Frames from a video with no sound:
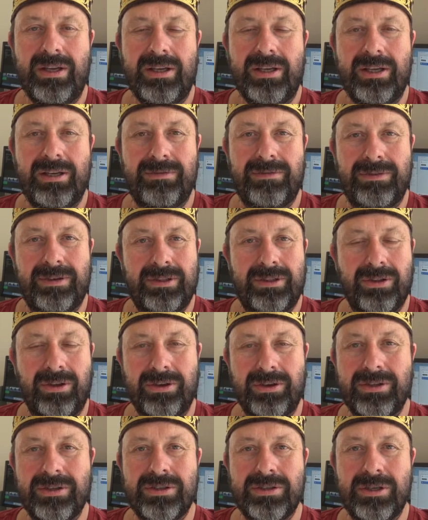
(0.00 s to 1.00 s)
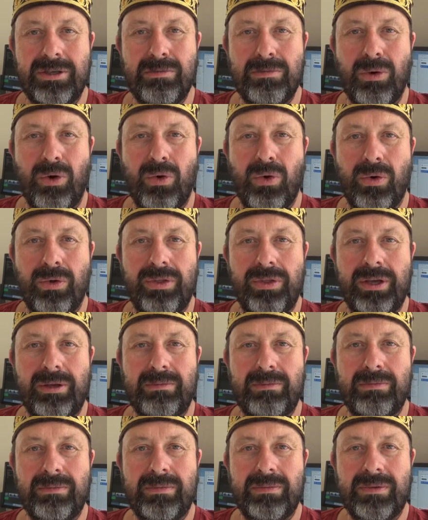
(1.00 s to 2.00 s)
If you'd like to see more,
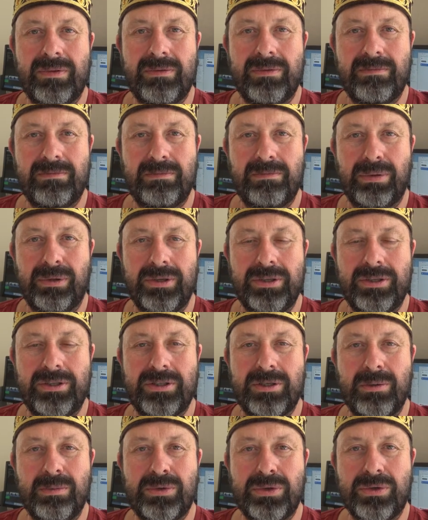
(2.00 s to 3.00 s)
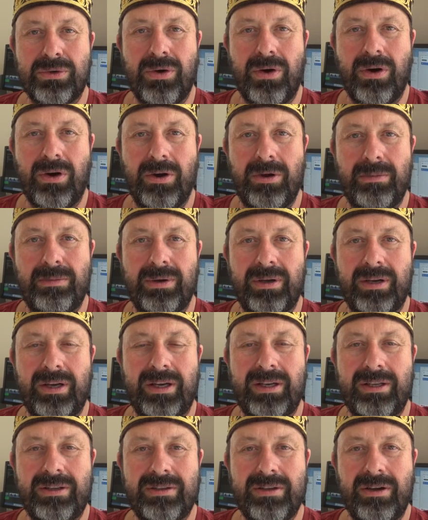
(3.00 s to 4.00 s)
then please subscribe.
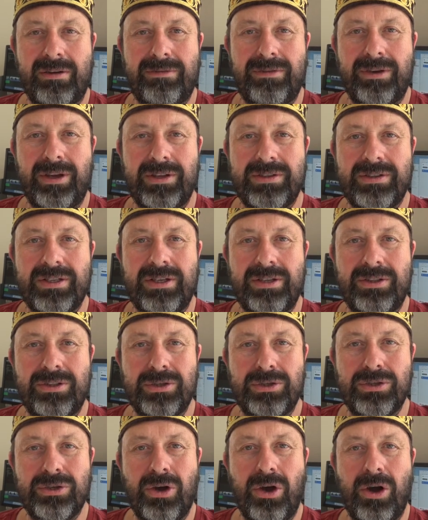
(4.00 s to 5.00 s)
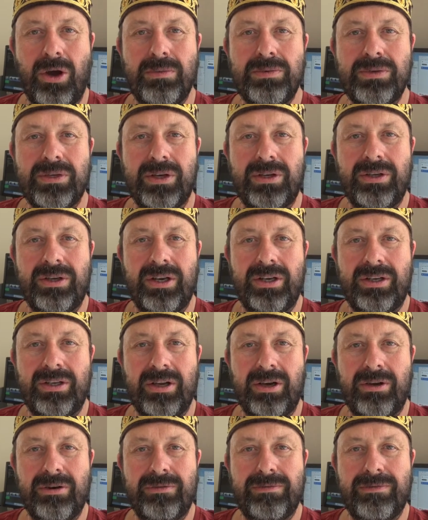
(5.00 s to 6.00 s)
And don't forget to hit the chime so you get
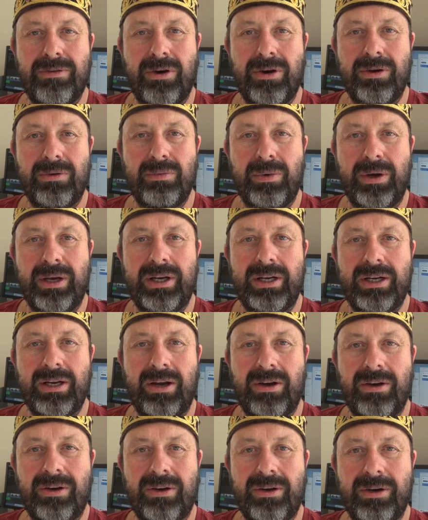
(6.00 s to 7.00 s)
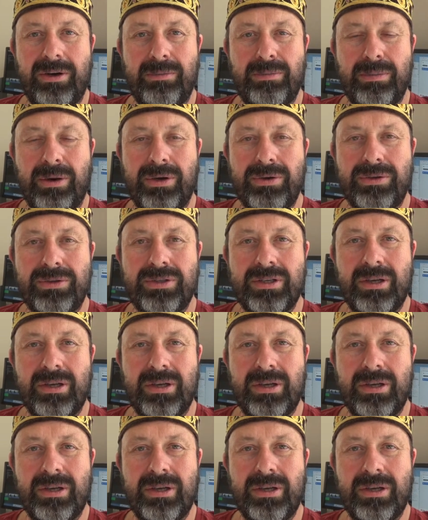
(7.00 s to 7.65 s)
notified when I post